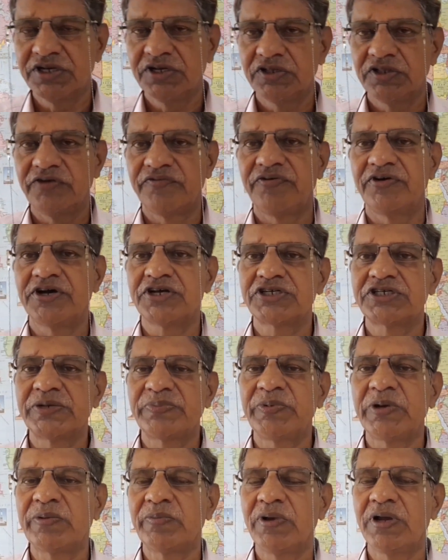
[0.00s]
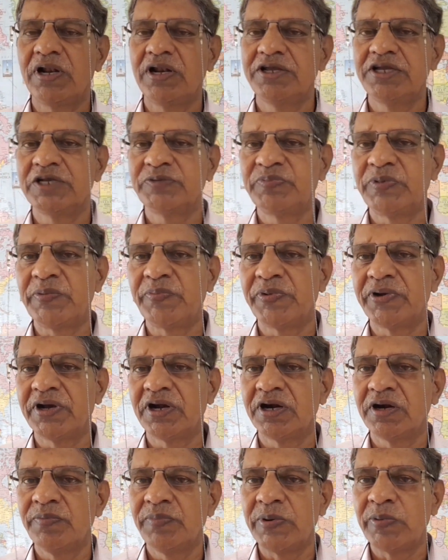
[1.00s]
The first shipping bill he is
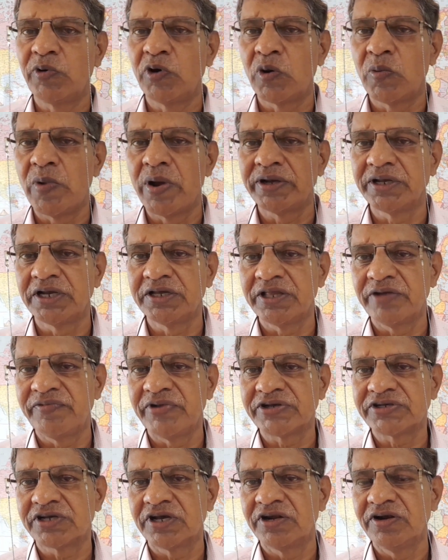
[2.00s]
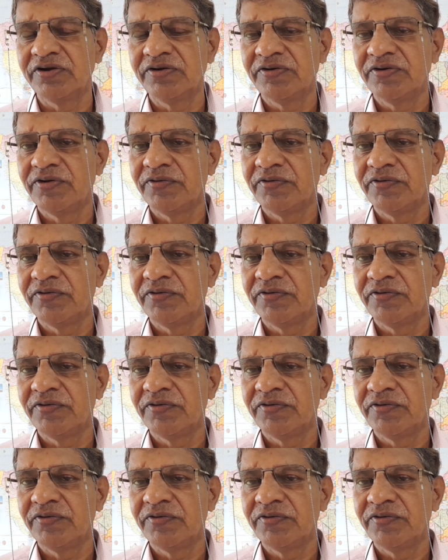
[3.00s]
prepared before bringing the vessel